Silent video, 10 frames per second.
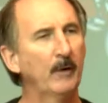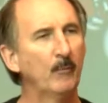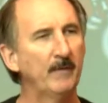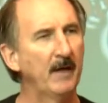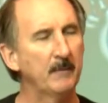
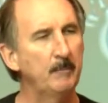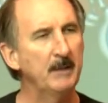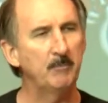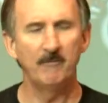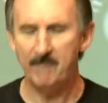with other
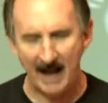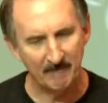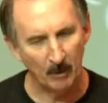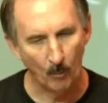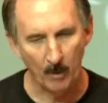people.
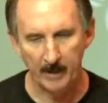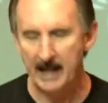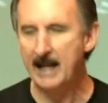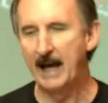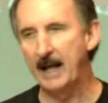501,
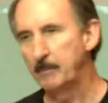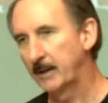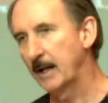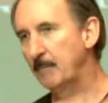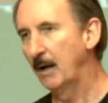how to
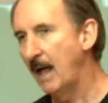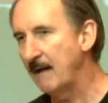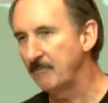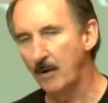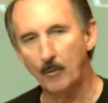become a
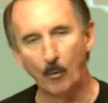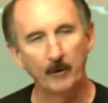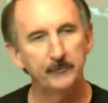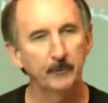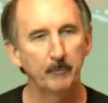lifelong
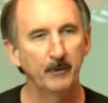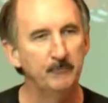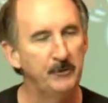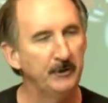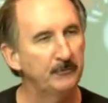worshiper of
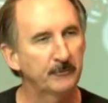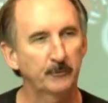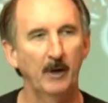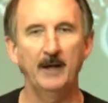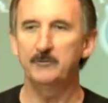Jesus
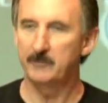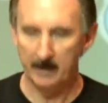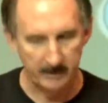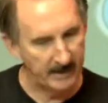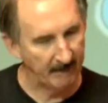Christ,
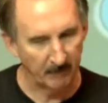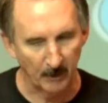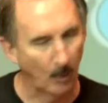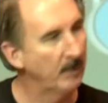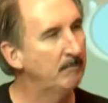never
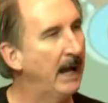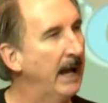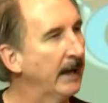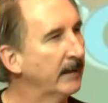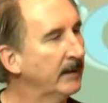going
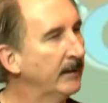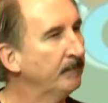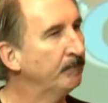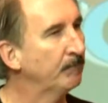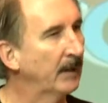back.
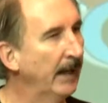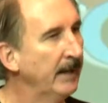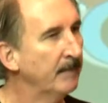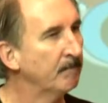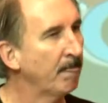Okay?
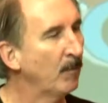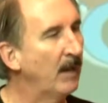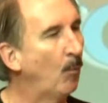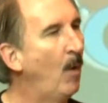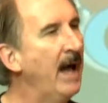
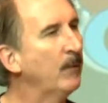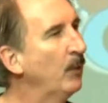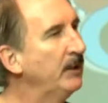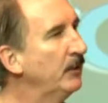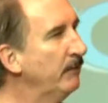Now, why do
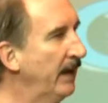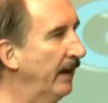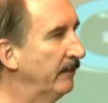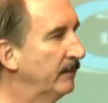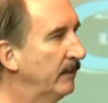we do
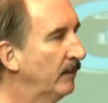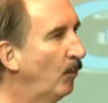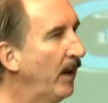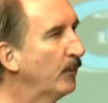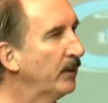that?
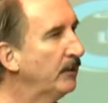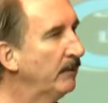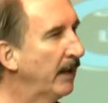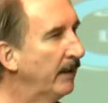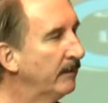Why do we do
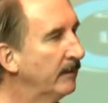that?